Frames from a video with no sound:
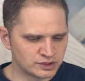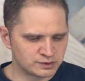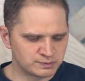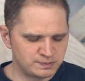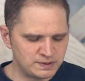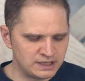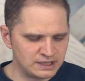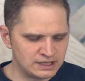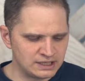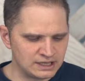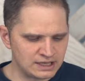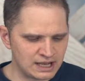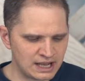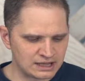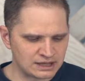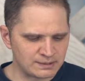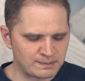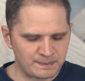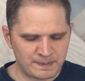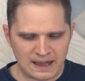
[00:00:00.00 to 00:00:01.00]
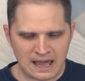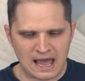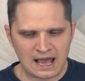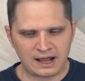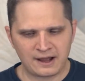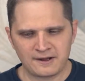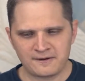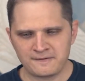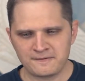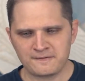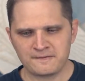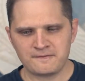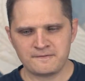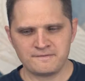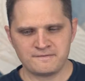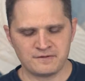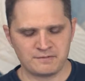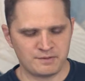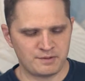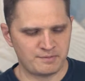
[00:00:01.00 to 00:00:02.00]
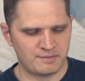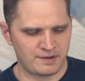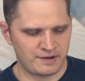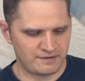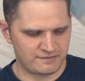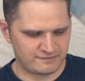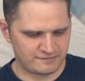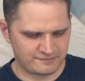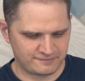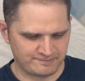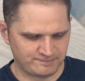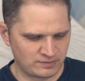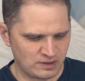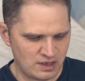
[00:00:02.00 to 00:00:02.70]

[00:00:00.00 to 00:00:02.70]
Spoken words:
speaking at the back from above.